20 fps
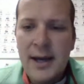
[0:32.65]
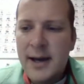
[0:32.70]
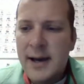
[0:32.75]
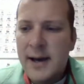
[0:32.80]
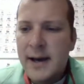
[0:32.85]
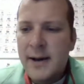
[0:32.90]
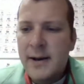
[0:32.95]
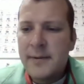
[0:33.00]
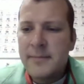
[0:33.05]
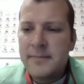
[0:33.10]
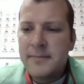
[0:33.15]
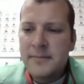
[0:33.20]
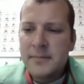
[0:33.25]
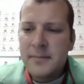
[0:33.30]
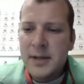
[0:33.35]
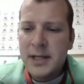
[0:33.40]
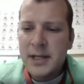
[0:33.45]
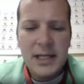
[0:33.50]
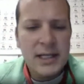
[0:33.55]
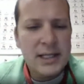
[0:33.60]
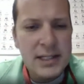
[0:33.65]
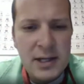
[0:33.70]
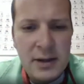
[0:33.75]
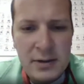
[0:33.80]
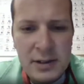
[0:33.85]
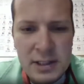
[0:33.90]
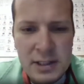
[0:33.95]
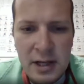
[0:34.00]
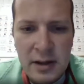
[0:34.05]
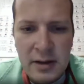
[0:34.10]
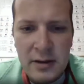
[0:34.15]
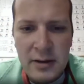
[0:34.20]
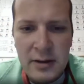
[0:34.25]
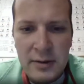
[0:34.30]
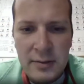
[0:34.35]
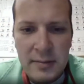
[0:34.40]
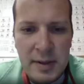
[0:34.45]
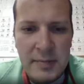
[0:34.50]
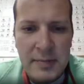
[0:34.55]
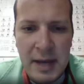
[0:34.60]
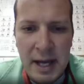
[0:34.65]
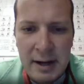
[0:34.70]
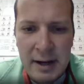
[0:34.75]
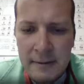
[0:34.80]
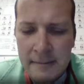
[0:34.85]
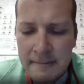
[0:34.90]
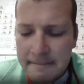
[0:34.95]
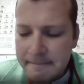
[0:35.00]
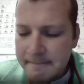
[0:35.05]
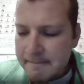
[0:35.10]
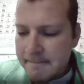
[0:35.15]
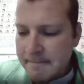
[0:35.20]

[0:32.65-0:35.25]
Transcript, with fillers: uh, and get to know each other a little bit better.